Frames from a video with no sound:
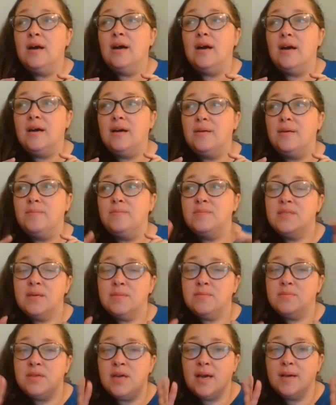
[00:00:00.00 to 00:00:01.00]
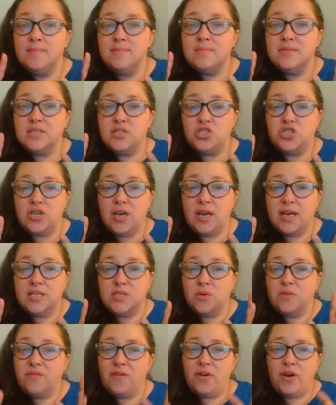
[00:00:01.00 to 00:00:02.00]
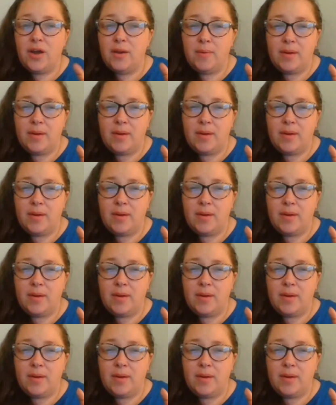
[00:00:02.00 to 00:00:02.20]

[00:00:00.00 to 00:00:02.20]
Sometimes the shades will vary,